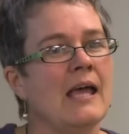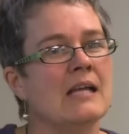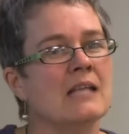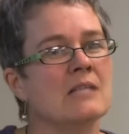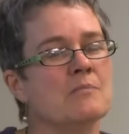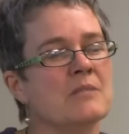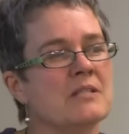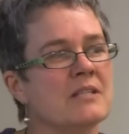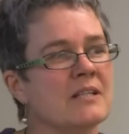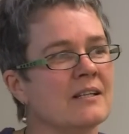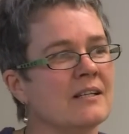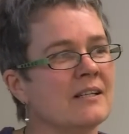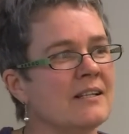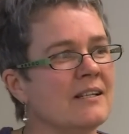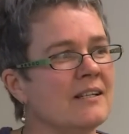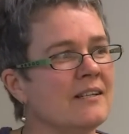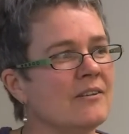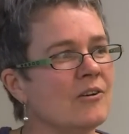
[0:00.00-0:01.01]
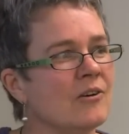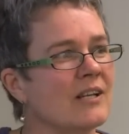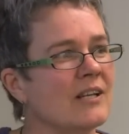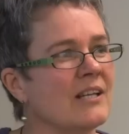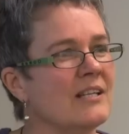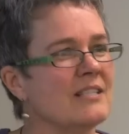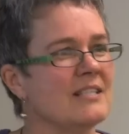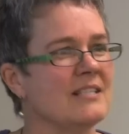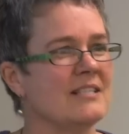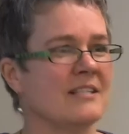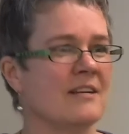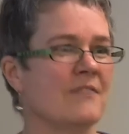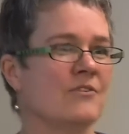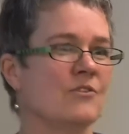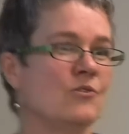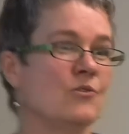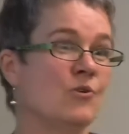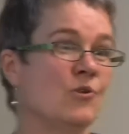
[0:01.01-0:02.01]
It's particularly not easy stuff
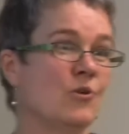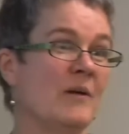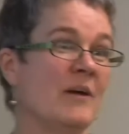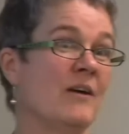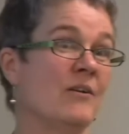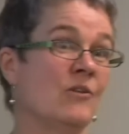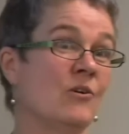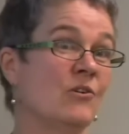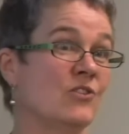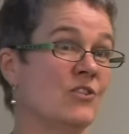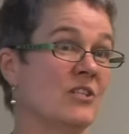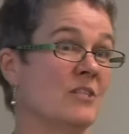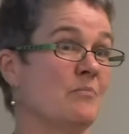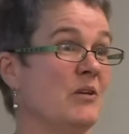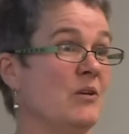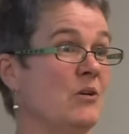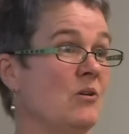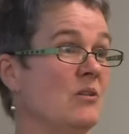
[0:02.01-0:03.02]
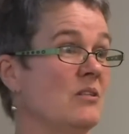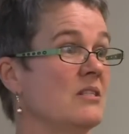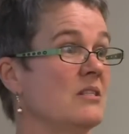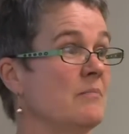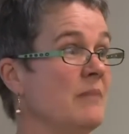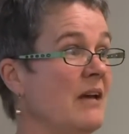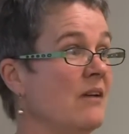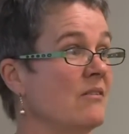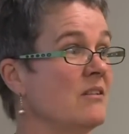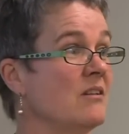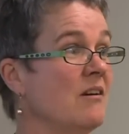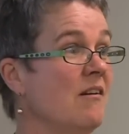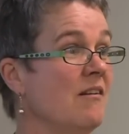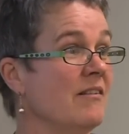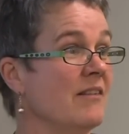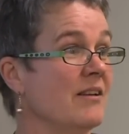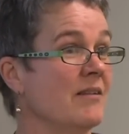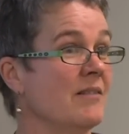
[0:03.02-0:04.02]
to talk about, not just because it's about
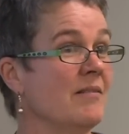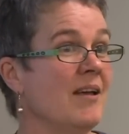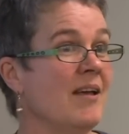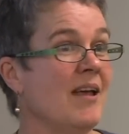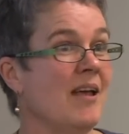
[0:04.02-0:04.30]
dying,